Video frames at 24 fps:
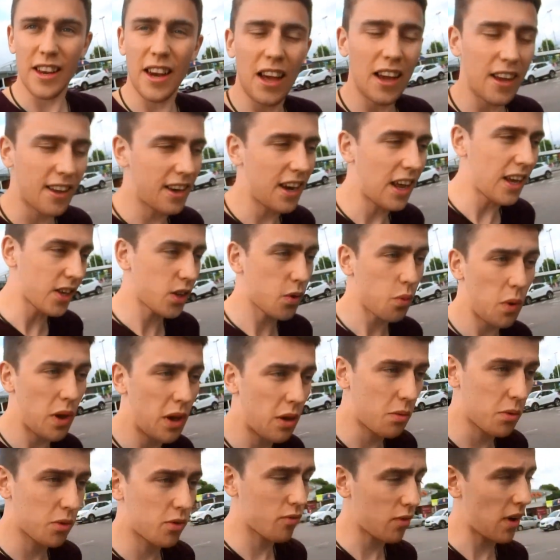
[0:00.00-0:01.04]
like, last
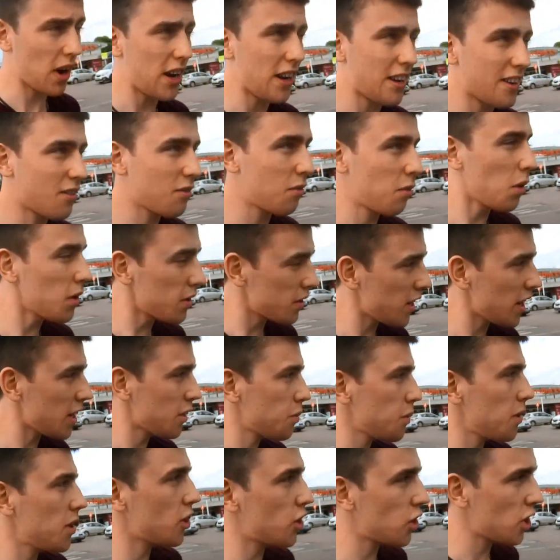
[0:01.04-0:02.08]
week was realistic. Was
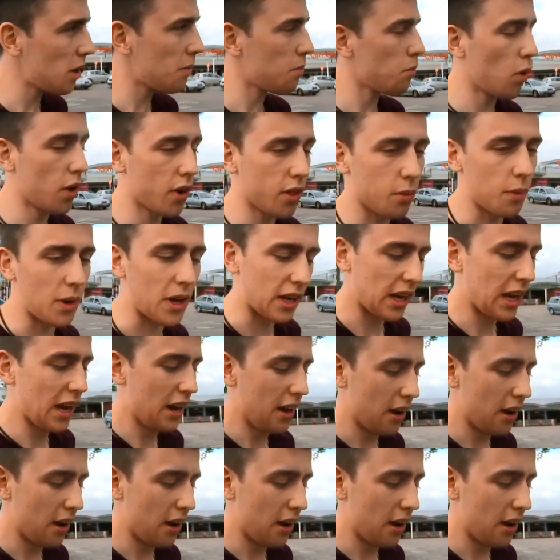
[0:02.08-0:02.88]
last week cheap? One of the week.